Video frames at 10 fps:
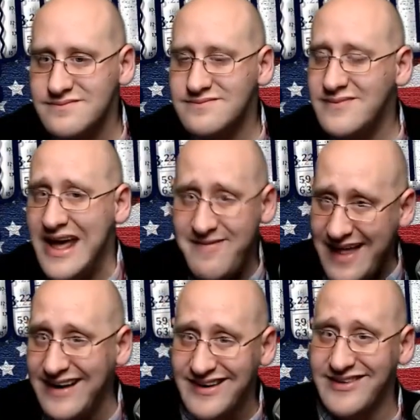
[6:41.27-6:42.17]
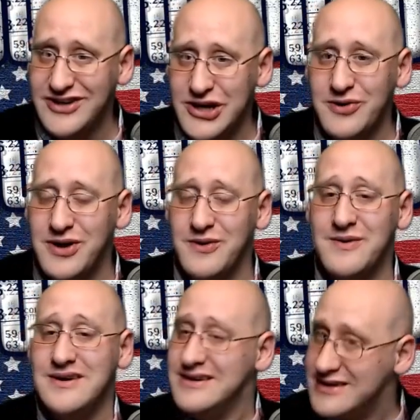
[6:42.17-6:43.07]
If that doesn't show you
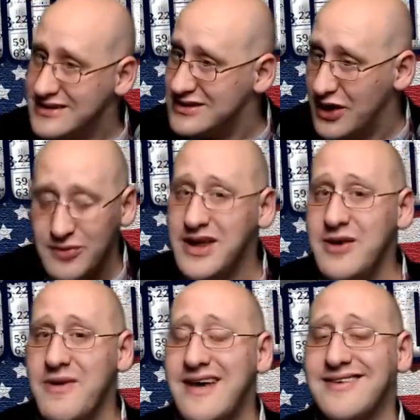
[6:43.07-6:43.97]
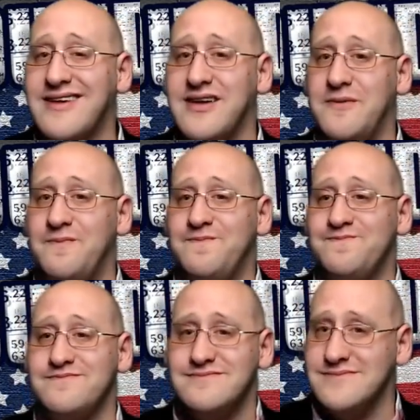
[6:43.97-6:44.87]
low-key racism,
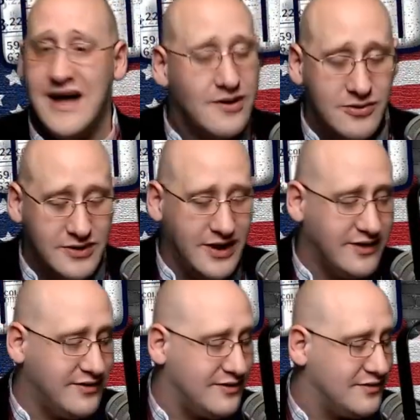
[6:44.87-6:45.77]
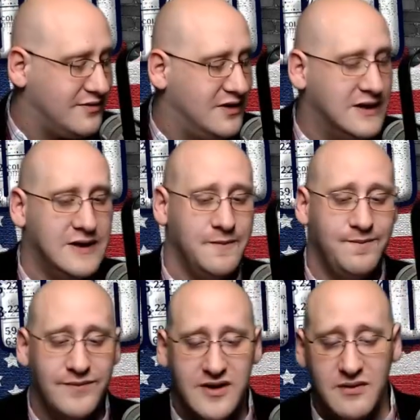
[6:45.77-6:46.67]
I don't know what does.
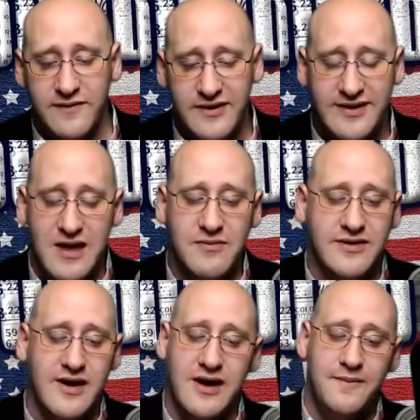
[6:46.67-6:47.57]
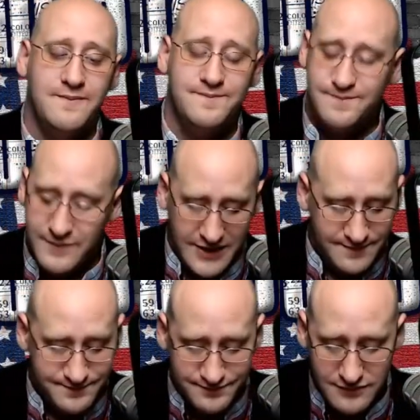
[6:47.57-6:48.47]
Some of his statements on it. But,
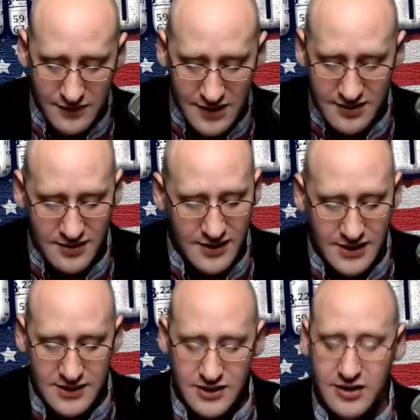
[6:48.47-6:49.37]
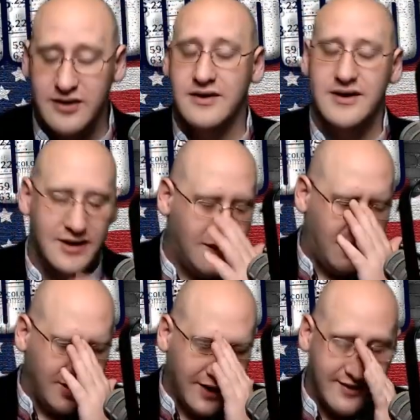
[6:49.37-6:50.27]
look, all
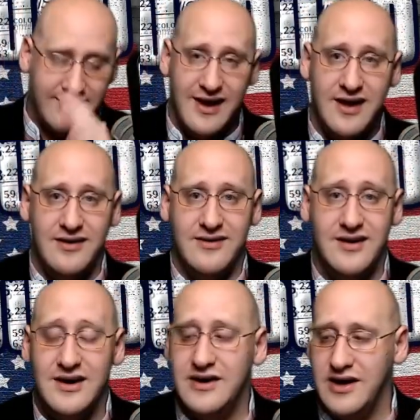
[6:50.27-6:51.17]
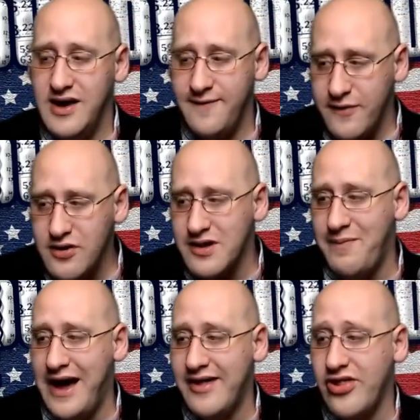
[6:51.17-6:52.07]
I can say is, if you're in the
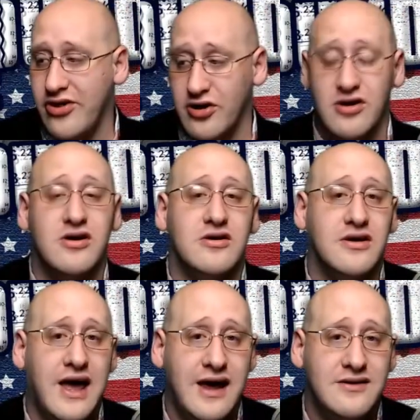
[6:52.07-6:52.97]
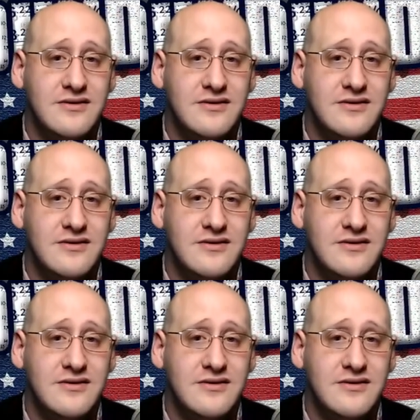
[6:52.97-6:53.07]
path of the current hurricane,